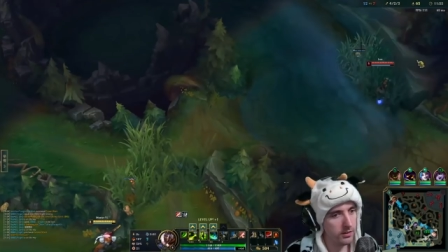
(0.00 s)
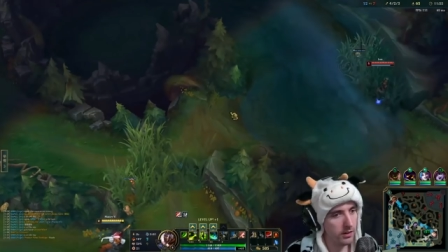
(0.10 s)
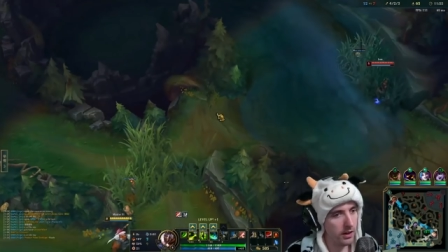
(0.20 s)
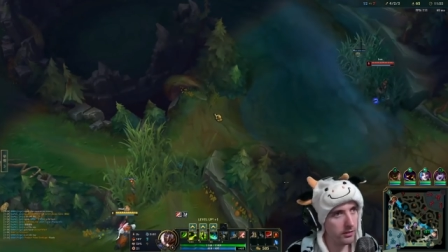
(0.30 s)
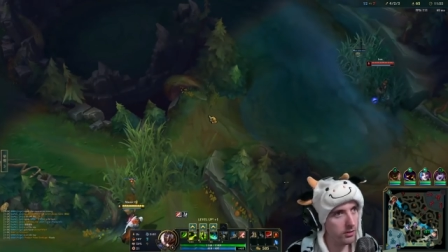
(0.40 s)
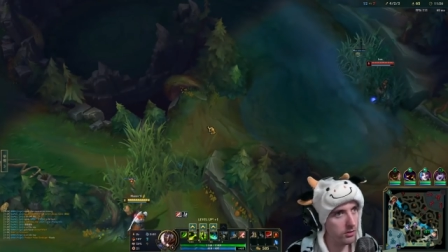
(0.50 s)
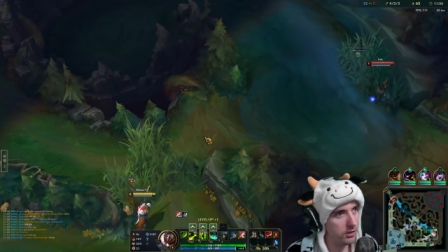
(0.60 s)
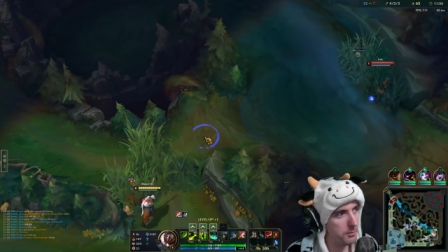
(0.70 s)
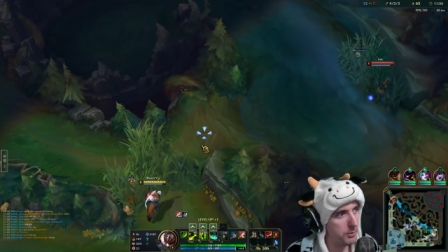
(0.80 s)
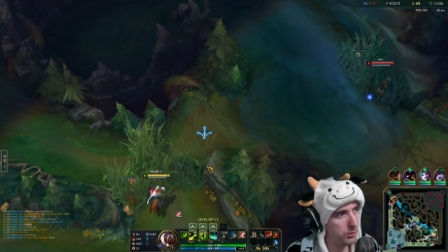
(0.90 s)
Lux is
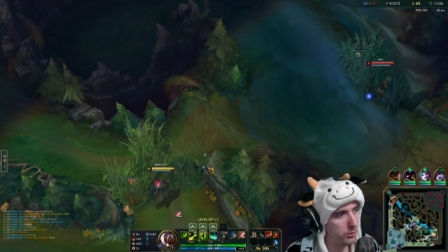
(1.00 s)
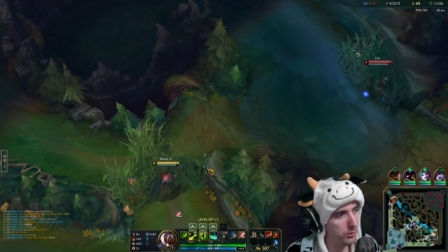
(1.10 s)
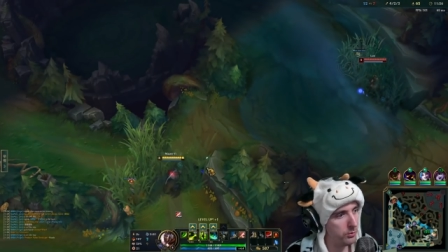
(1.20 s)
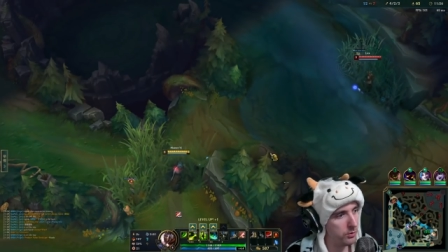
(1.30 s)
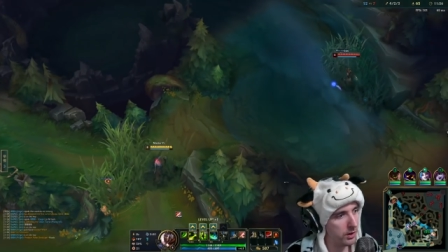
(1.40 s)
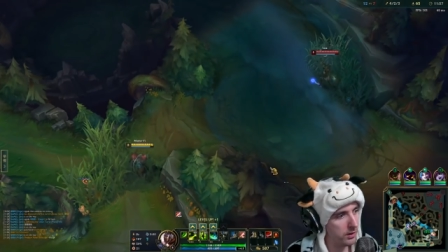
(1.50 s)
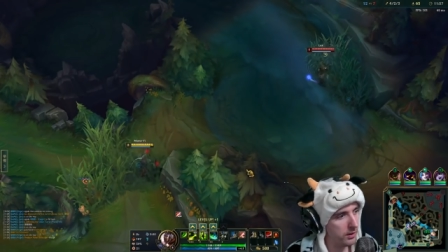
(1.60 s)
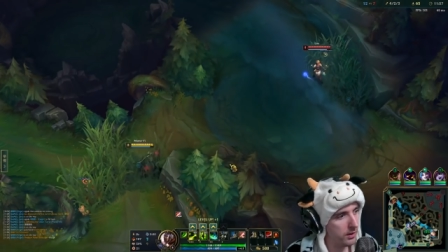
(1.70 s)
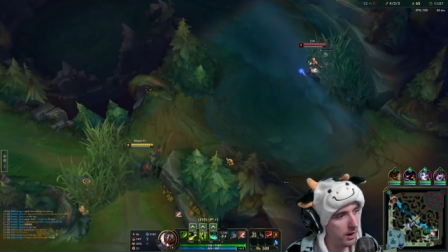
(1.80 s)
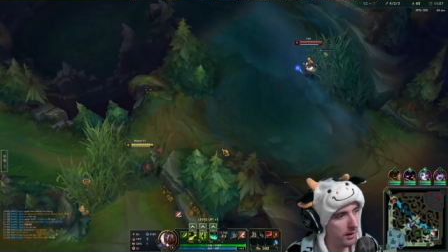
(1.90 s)
on the move.
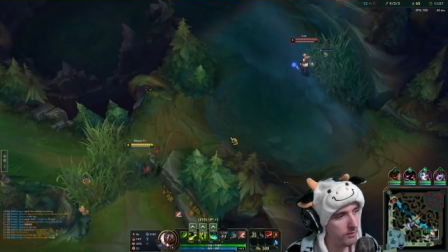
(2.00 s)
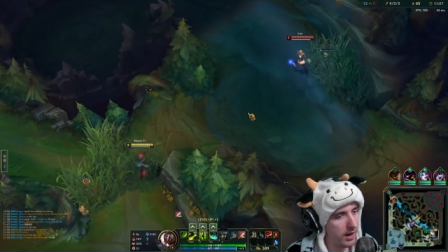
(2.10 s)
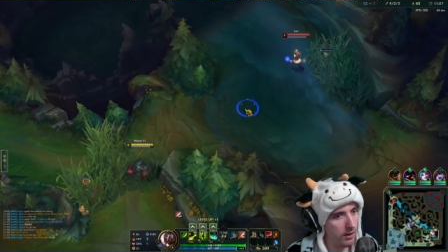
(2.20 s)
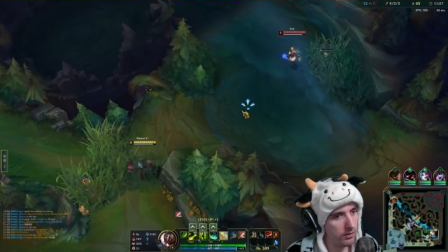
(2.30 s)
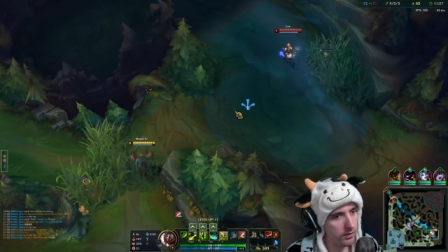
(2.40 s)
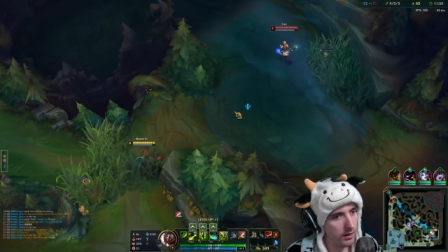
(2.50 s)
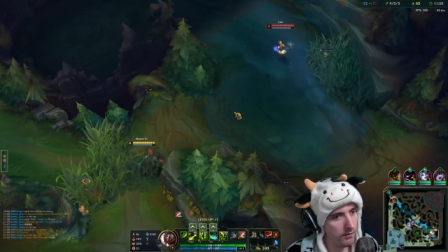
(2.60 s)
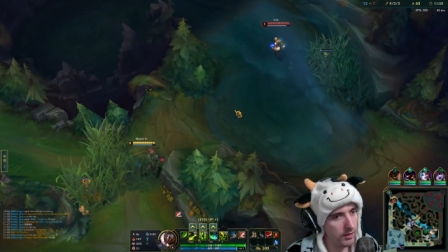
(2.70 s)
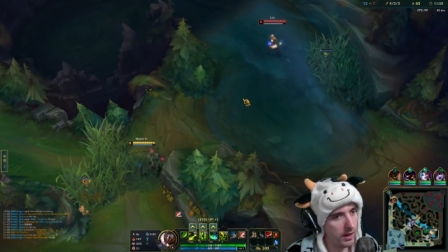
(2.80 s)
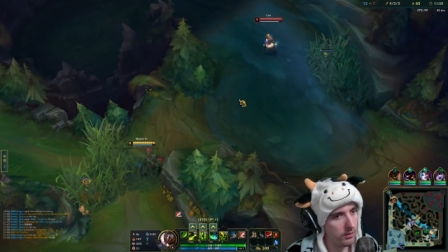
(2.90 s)
I'm down.
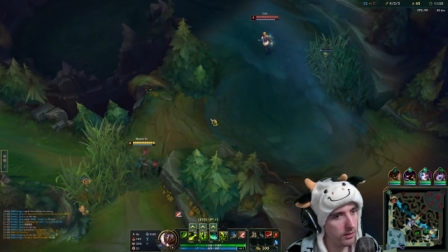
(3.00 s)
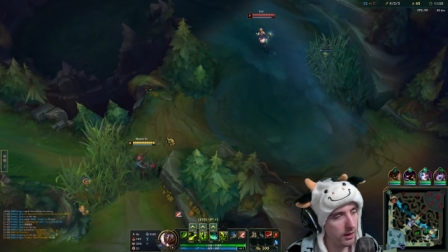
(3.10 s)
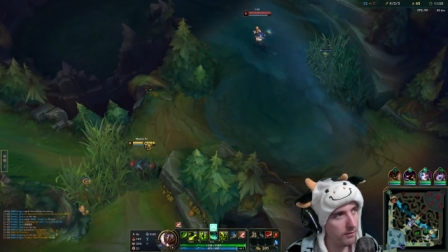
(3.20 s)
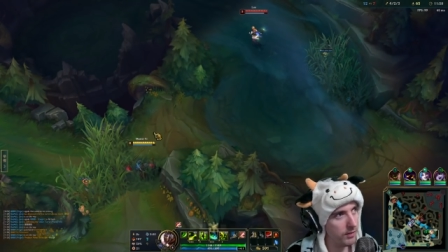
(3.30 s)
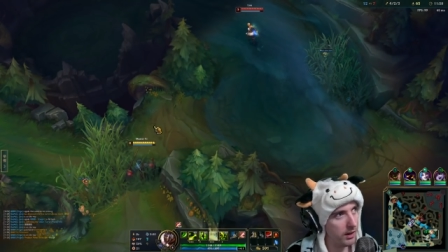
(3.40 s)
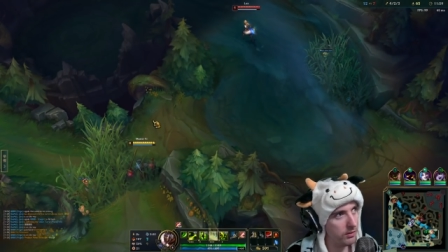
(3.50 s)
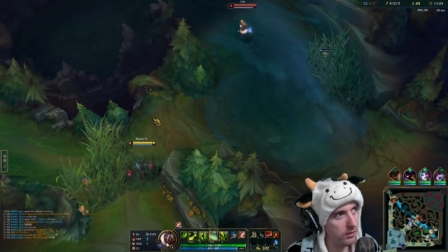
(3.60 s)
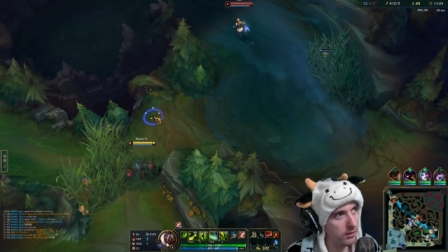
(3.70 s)
I'm down. I'm down.